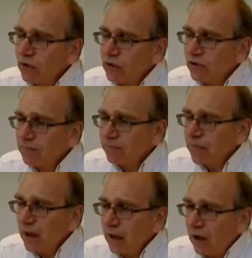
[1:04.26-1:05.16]
models
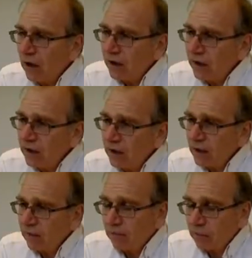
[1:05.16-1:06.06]
in
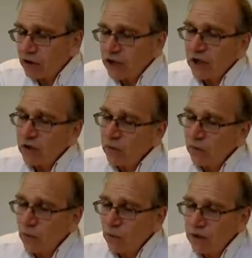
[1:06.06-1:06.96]
a project
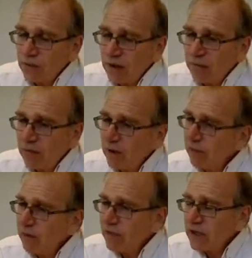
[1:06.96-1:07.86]
called WaterMIP,
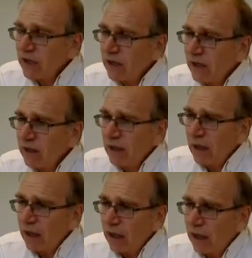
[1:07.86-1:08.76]
where we've taken
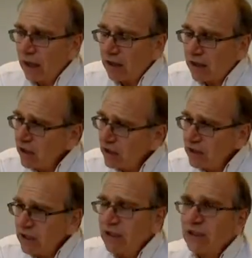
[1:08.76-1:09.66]

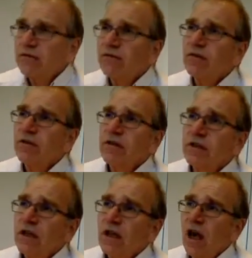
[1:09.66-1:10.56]
13
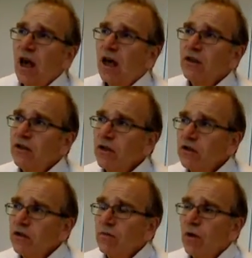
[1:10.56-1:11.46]
different
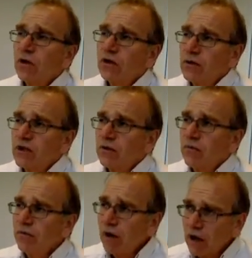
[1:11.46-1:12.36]
hydrological models which
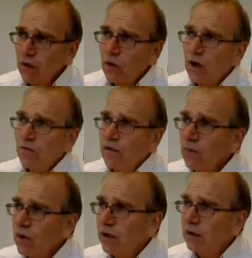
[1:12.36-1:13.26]
can be run all over
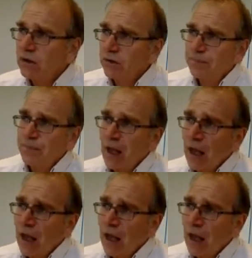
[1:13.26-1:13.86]
the world